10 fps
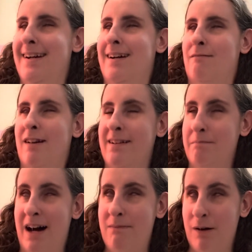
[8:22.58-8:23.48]
one of
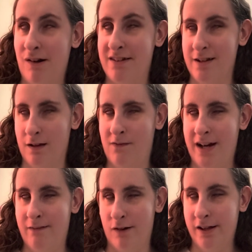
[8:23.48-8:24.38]
my personal
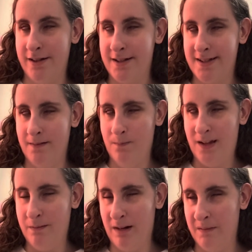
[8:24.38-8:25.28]
favorites,
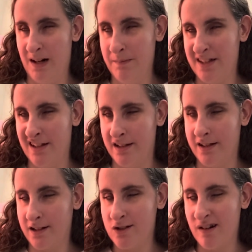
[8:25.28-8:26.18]
and my mom says it's
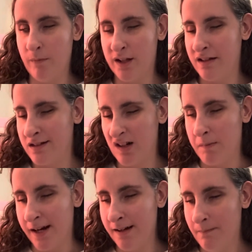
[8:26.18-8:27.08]
extremely
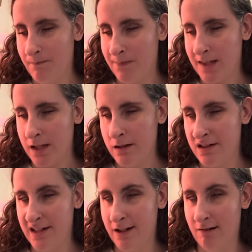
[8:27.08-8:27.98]
disturbing.
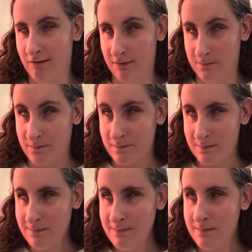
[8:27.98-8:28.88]
So,
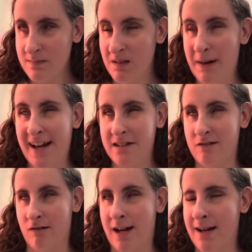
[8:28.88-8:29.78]

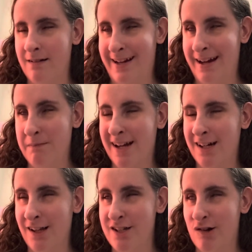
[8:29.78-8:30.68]
backstory. At my
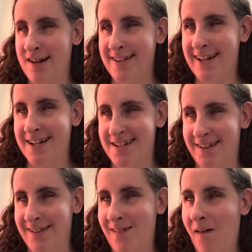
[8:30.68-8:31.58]
college orientation,